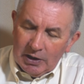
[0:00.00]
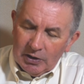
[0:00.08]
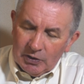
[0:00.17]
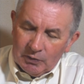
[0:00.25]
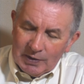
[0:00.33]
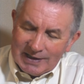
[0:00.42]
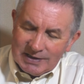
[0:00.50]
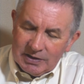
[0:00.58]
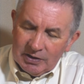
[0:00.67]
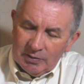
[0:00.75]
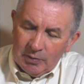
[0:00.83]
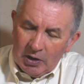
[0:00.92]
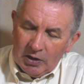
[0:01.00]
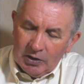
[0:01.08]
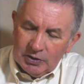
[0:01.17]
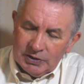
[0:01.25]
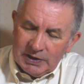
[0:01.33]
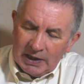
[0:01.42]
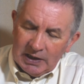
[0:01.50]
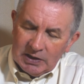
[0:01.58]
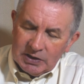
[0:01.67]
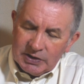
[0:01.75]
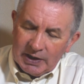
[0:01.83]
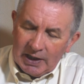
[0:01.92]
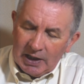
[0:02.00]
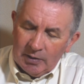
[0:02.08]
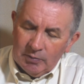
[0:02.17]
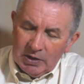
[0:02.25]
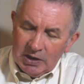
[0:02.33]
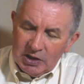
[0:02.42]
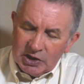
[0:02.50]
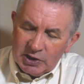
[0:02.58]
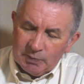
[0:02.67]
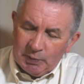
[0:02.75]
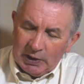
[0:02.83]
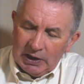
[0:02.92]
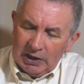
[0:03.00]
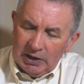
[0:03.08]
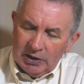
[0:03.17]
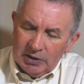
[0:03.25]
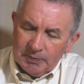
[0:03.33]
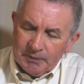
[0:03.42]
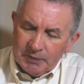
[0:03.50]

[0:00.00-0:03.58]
The rest of them are date and time, speed,